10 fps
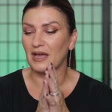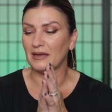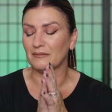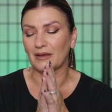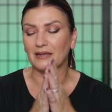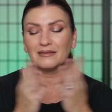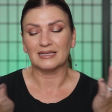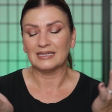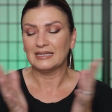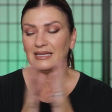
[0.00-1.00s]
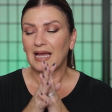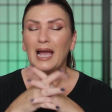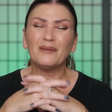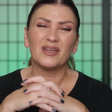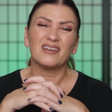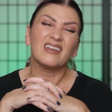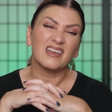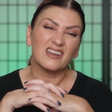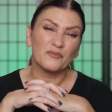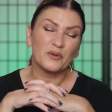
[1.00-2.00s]
I'm not a
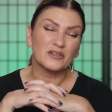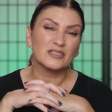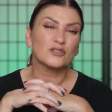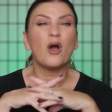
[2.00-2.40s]
negative person,